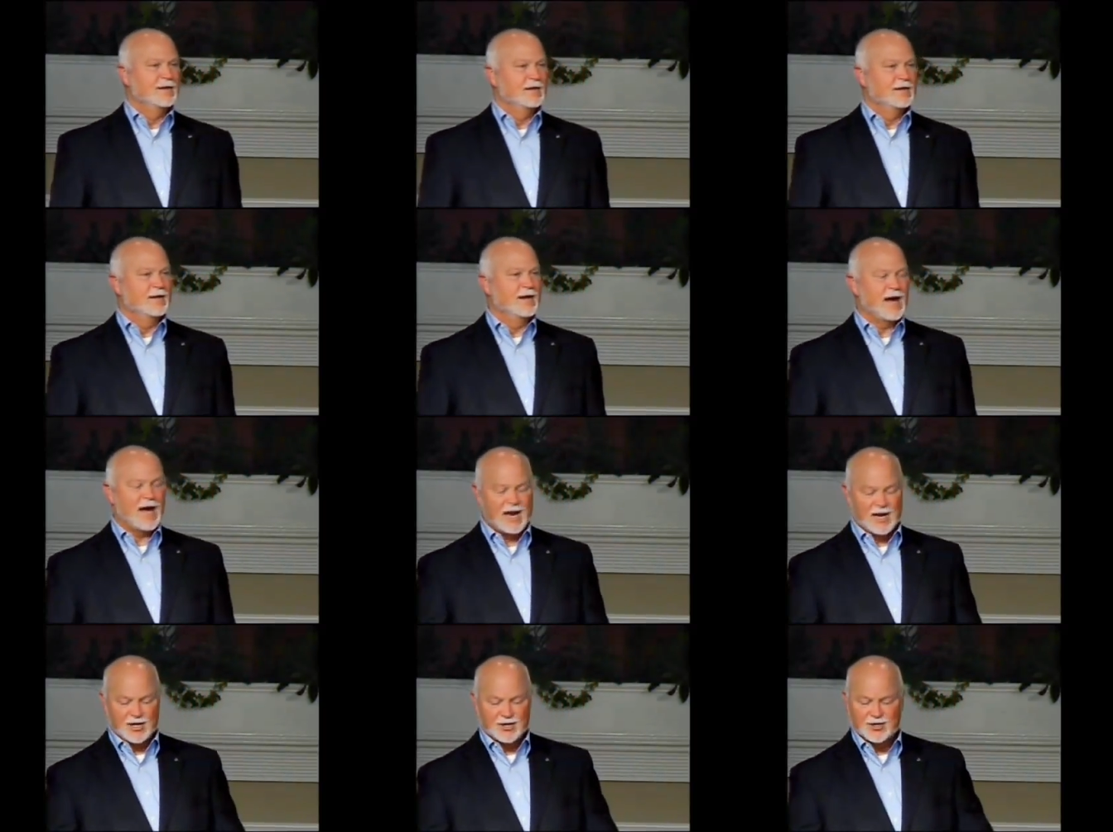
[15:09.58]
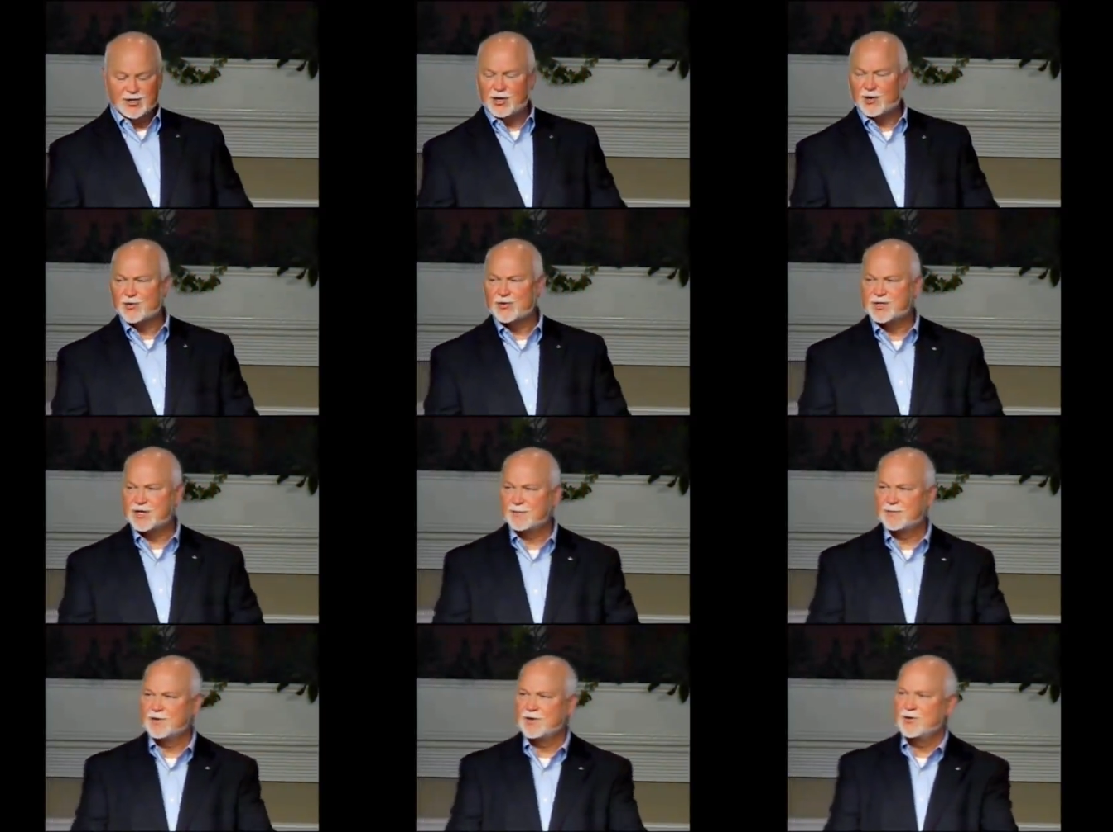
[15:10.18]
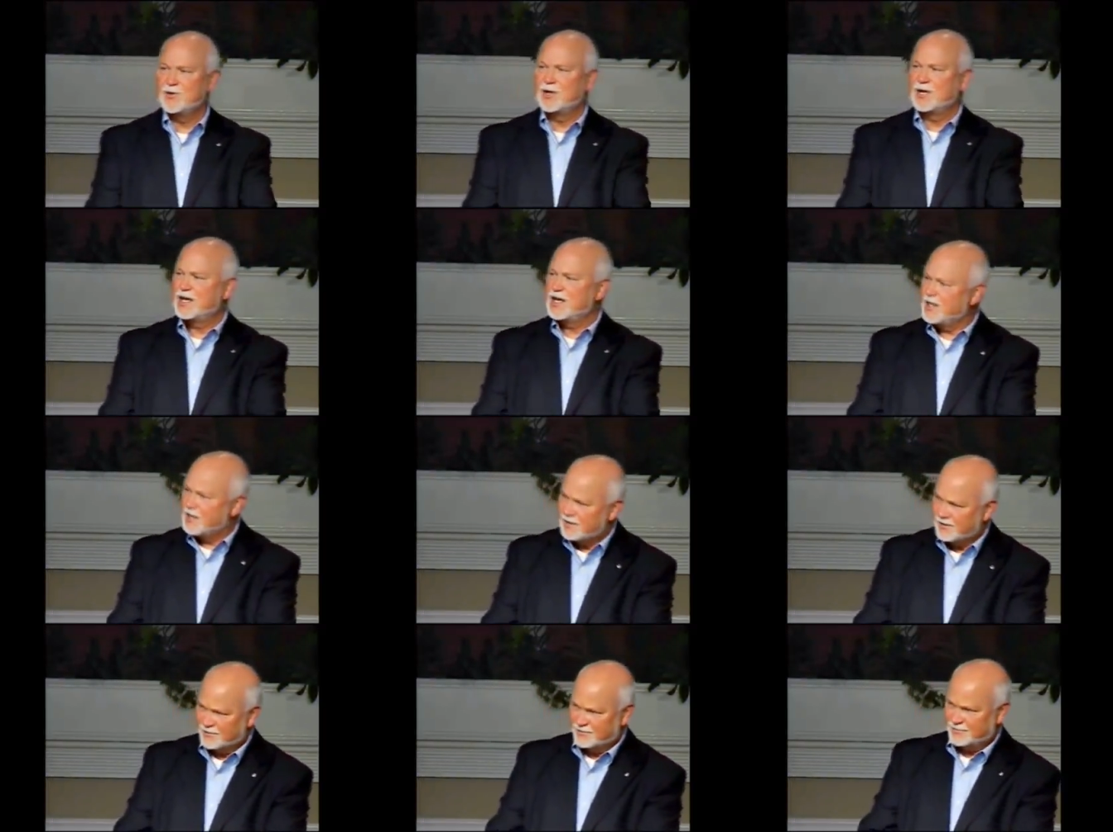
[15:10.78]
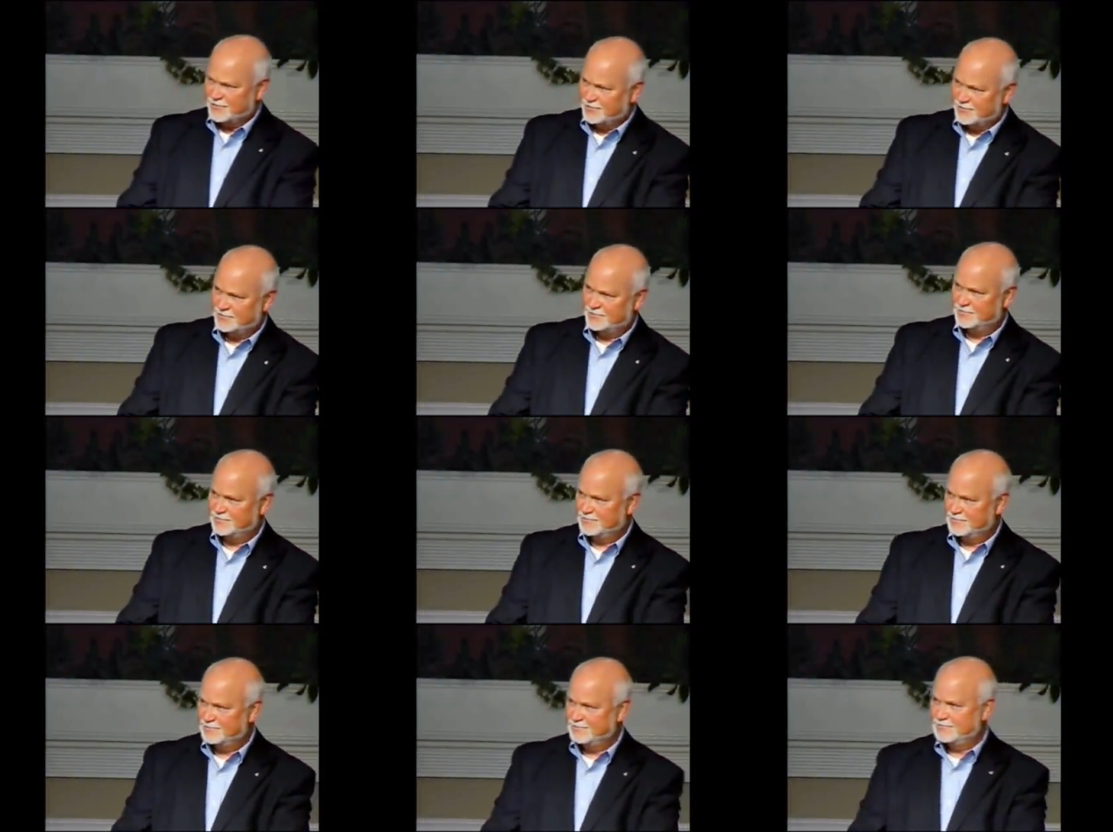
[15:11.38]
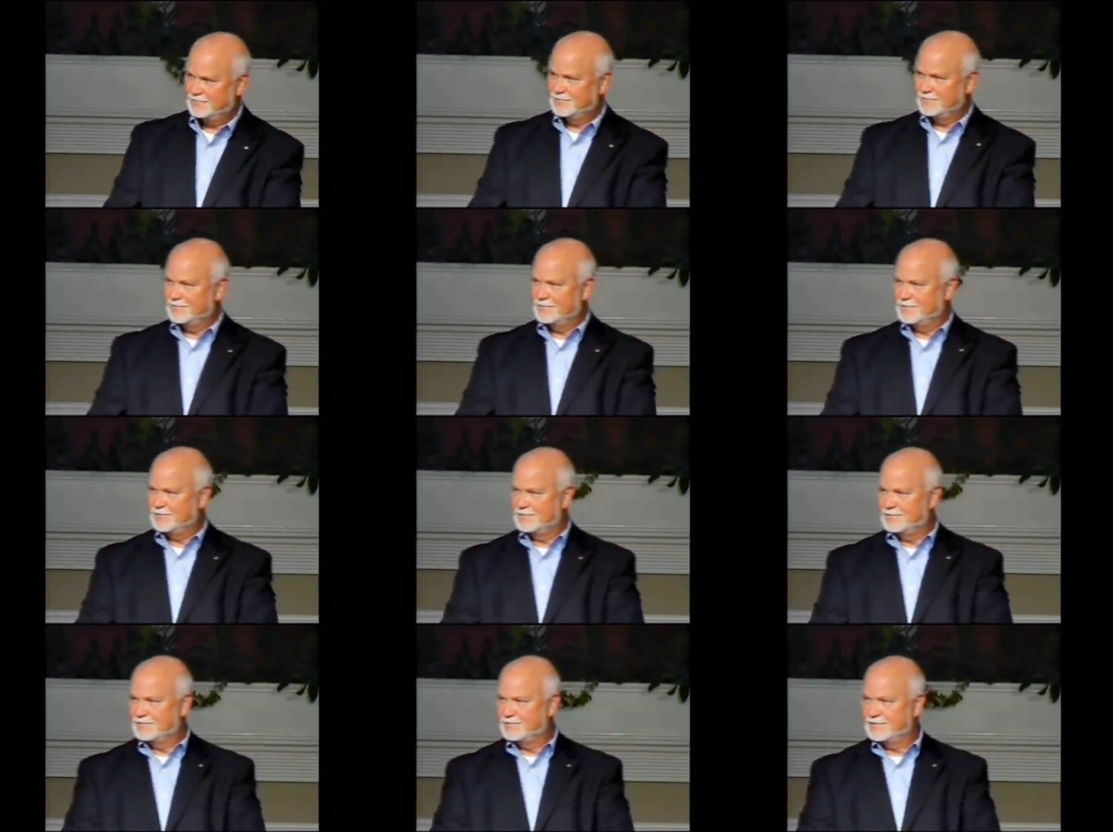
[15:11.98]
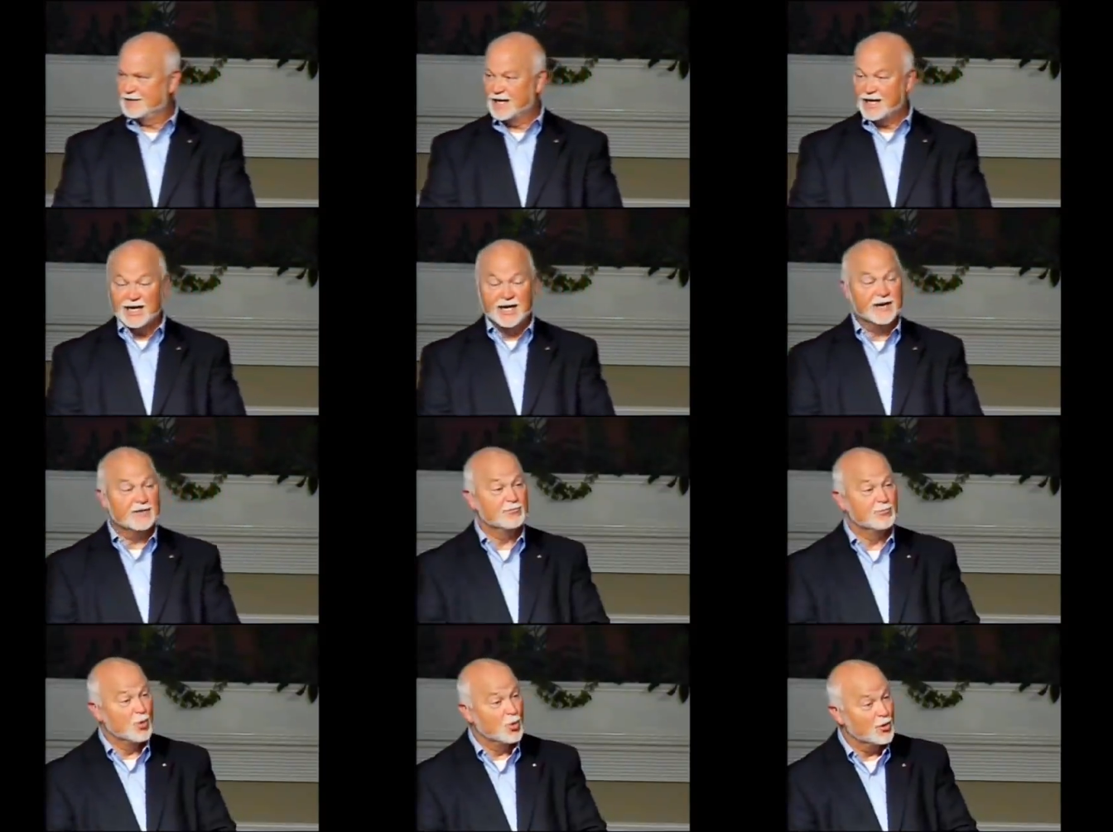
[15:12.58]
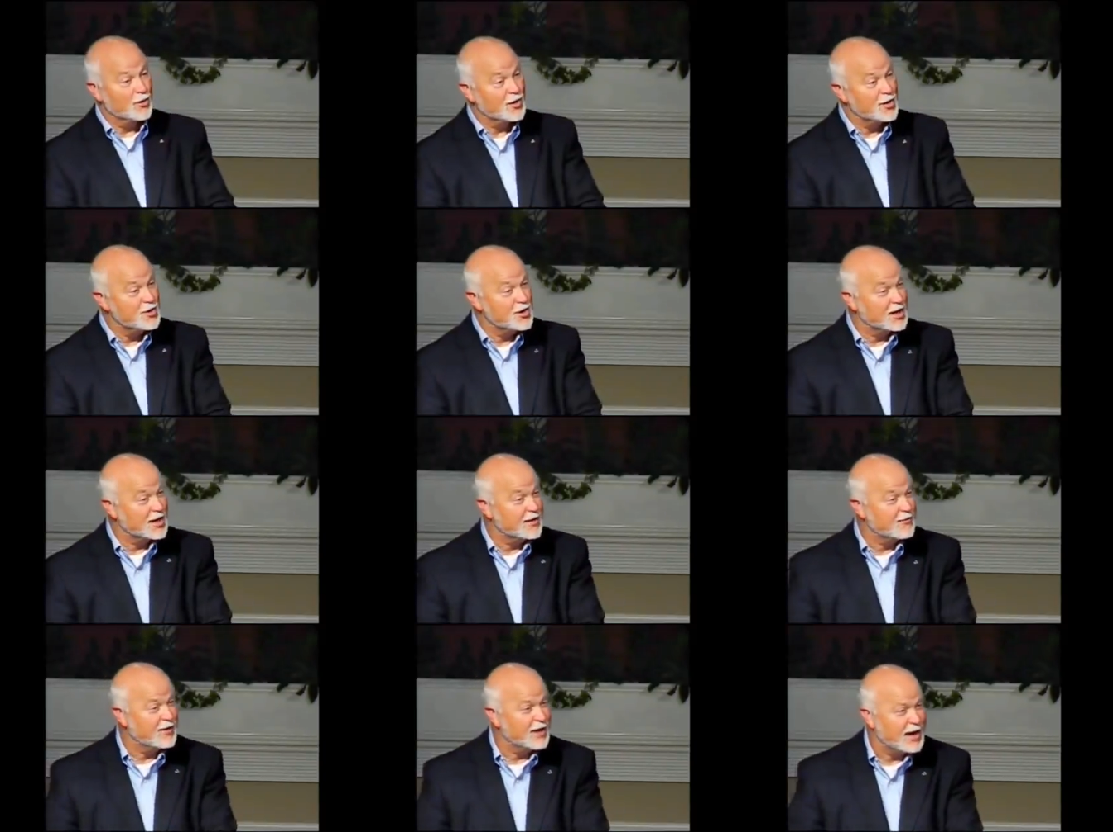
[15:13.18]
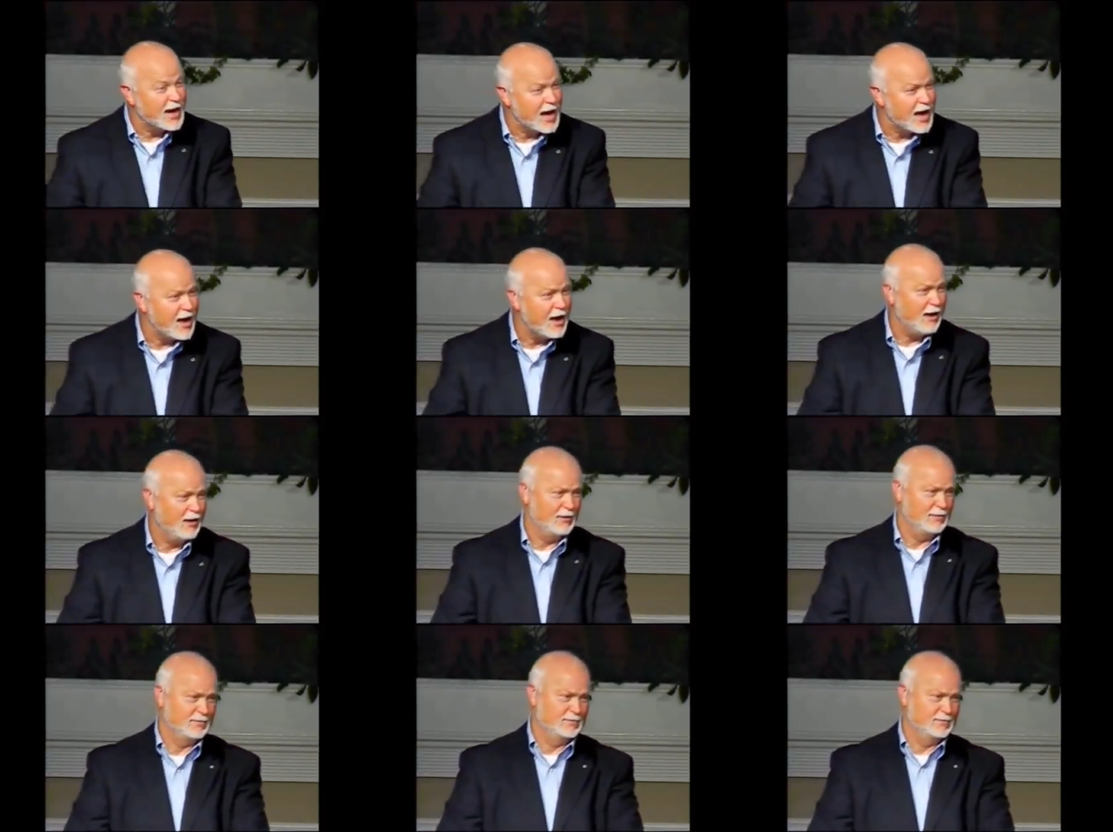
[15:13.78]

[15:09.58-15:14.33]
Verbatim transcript: God has told some of you to give, and to give more than you're giving now.